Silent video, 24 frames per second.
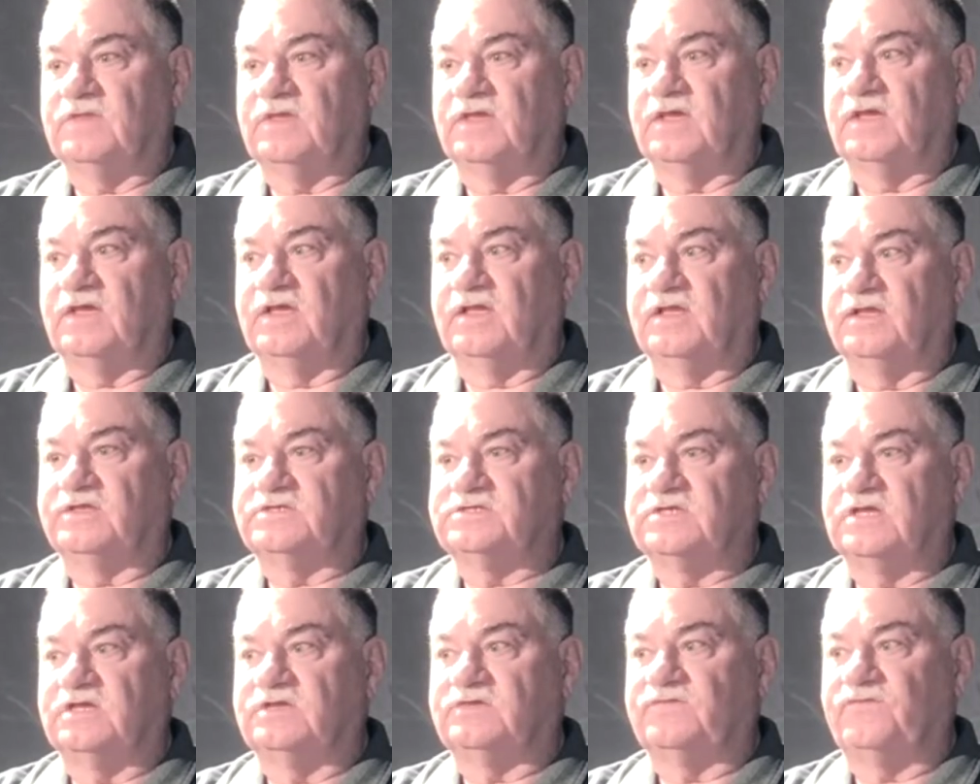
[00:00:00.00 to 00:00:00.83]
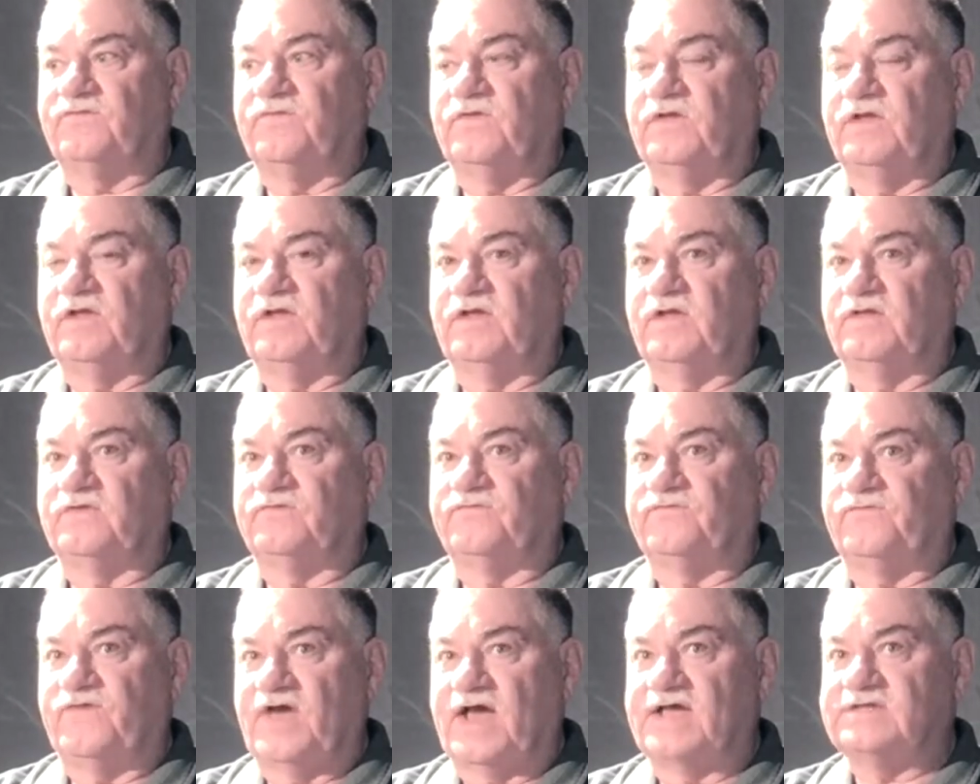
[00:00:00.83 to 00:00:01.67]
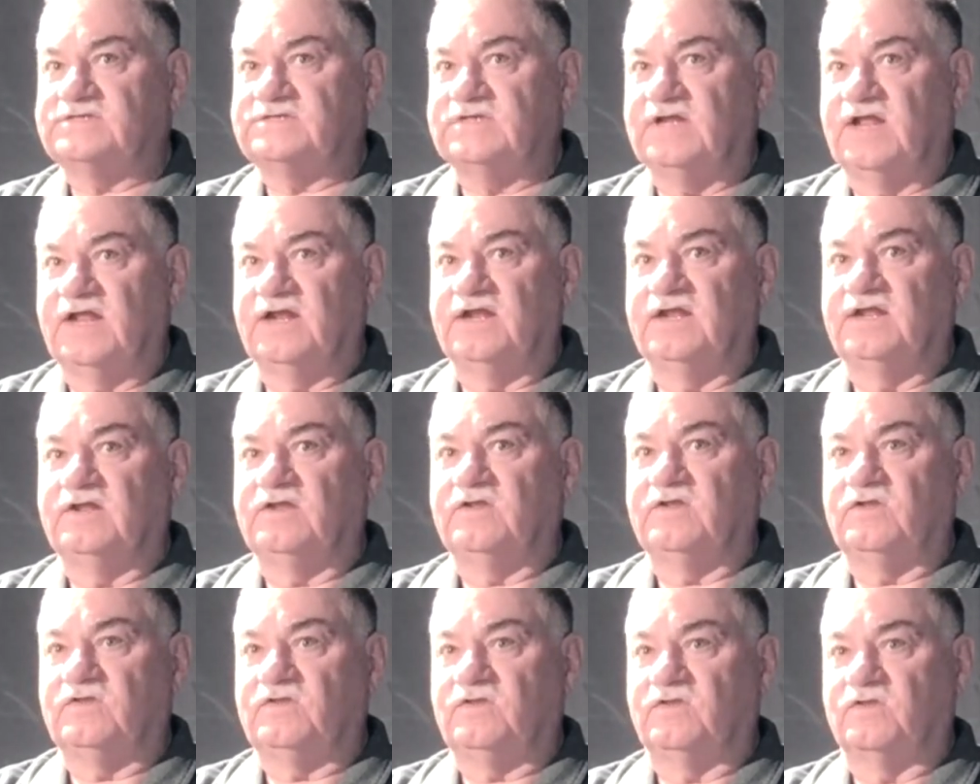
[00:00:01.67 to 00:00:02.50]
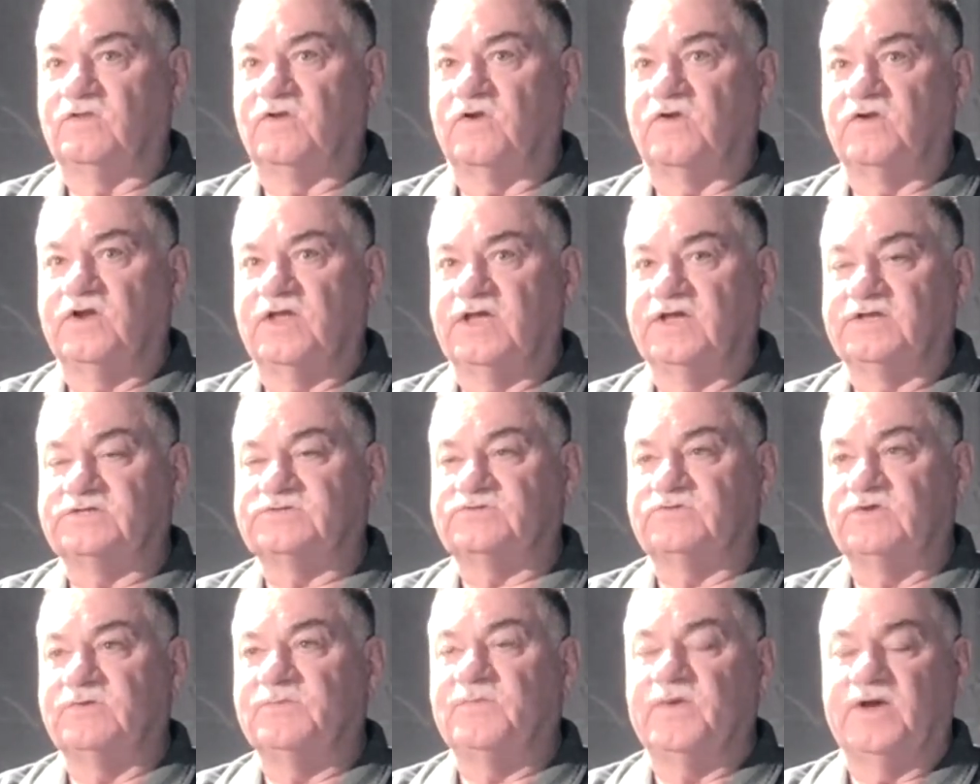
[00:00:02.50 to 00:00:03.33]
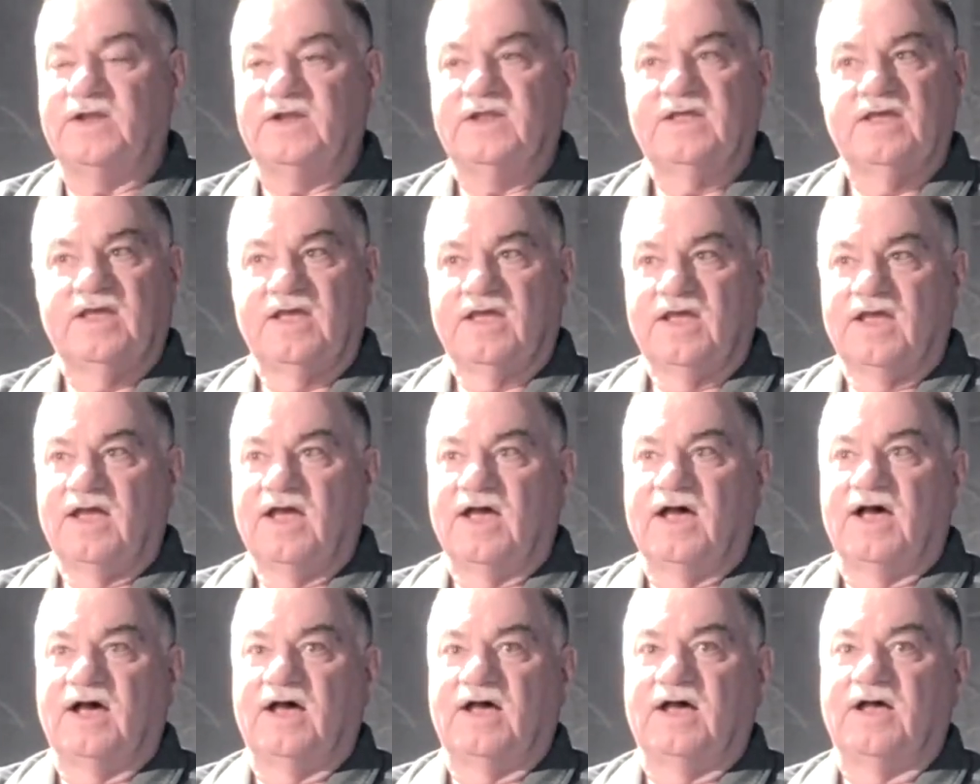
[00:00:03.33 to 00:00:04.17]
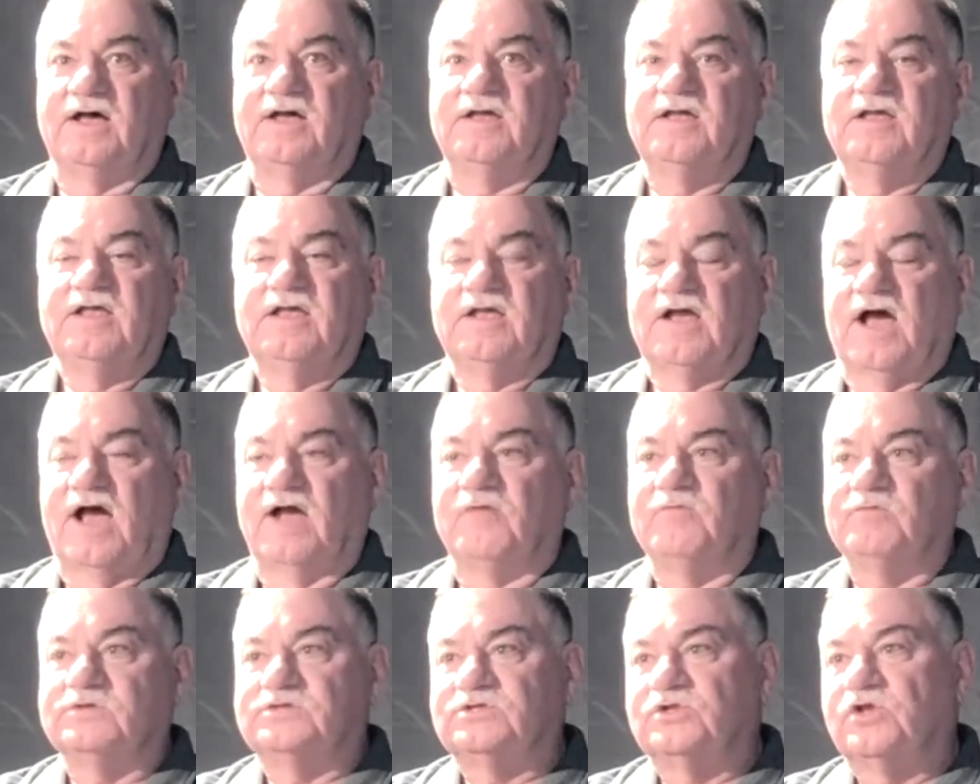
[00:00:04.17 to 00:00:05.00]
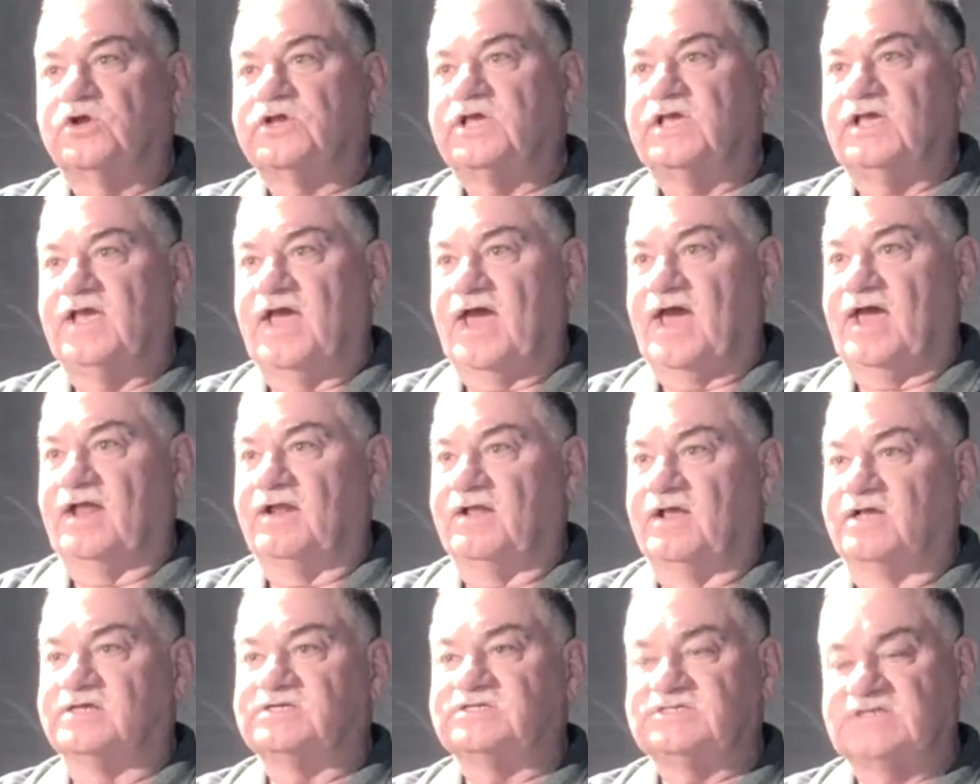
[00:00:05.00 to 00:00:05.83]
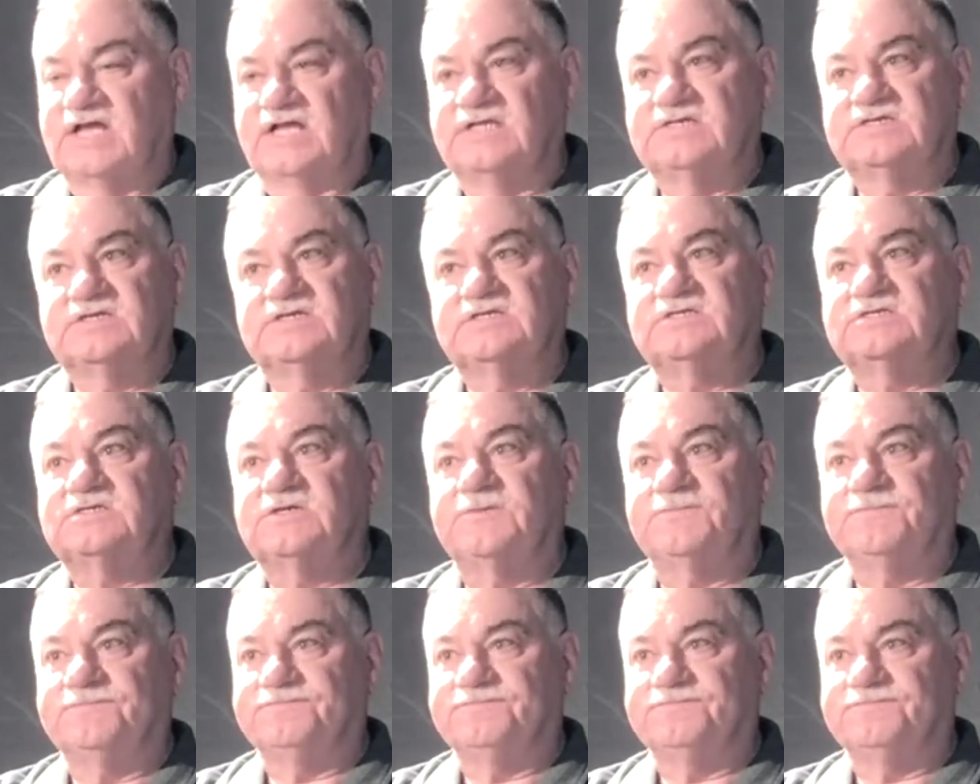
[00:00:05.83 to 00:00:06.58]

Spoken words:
it's fascinating to learn the history. But I was looking at a census